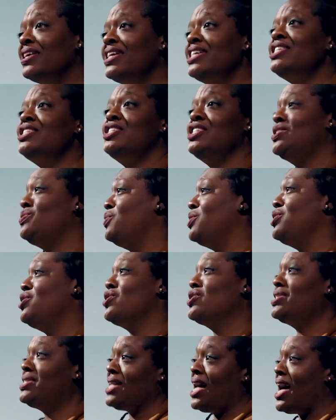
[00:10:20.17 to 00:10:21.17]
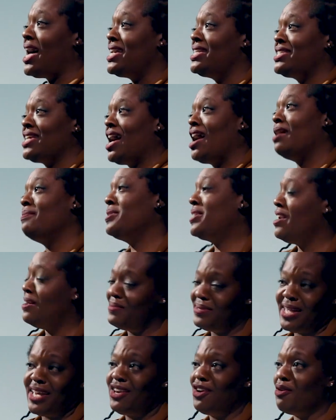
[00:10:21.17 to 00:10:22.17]
It's just when your side job
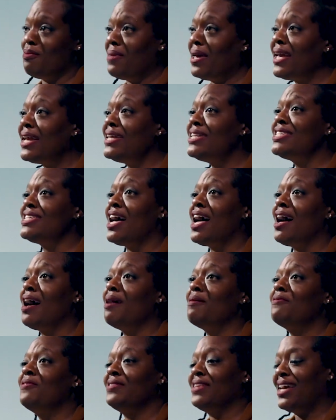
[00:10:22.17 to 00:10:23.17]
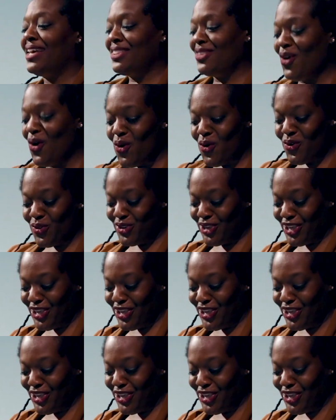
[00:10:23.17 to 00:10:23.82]
becomes like your main job for like the whole,